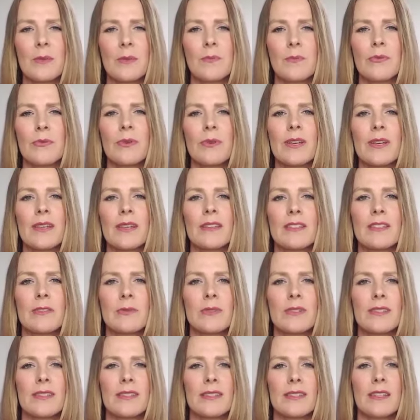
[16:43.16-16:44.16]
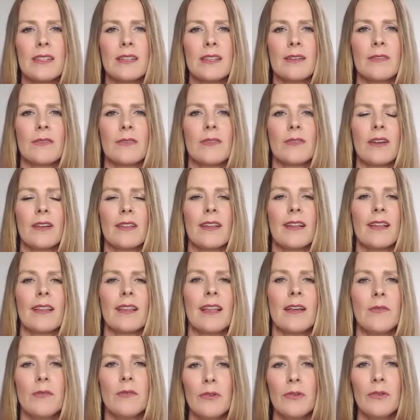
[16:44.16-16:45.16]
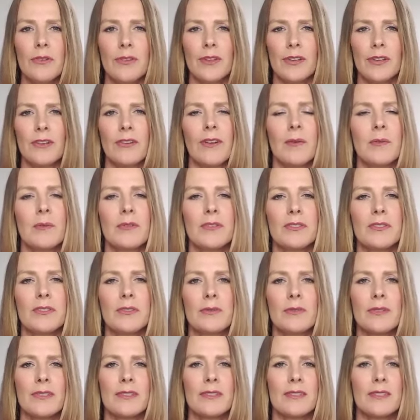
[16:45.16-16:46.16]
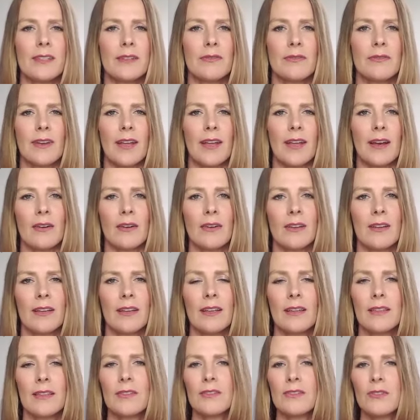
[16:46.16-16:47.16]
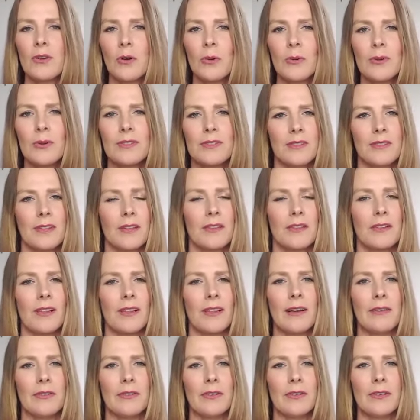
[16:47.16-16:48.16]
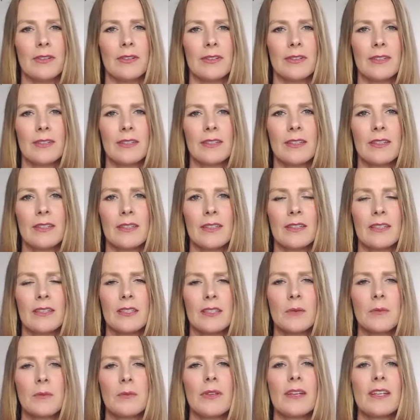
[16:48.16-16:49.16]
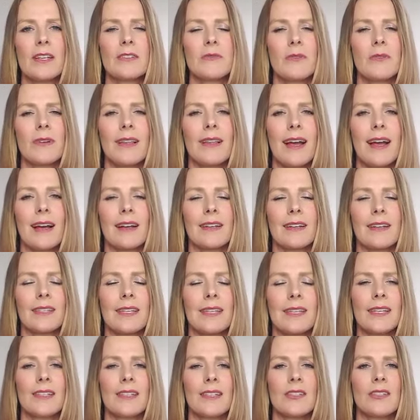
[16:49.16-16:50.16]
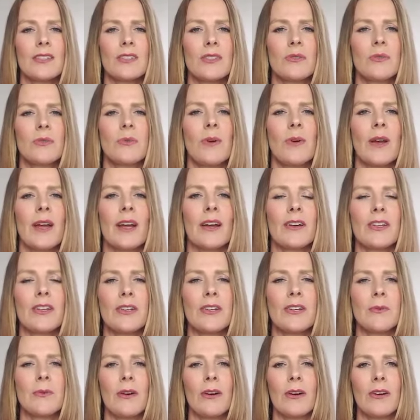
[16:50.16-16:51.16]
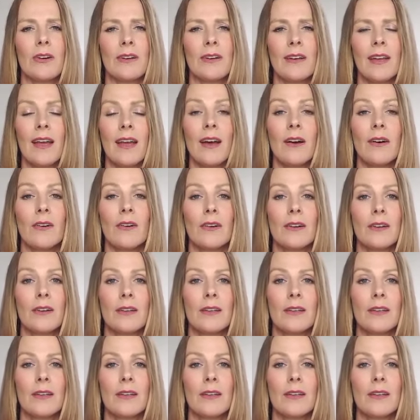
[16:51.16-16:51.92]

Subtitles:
We breathe to receive at the level that you're able to receive now. There's always another level. So please relax into where you are now.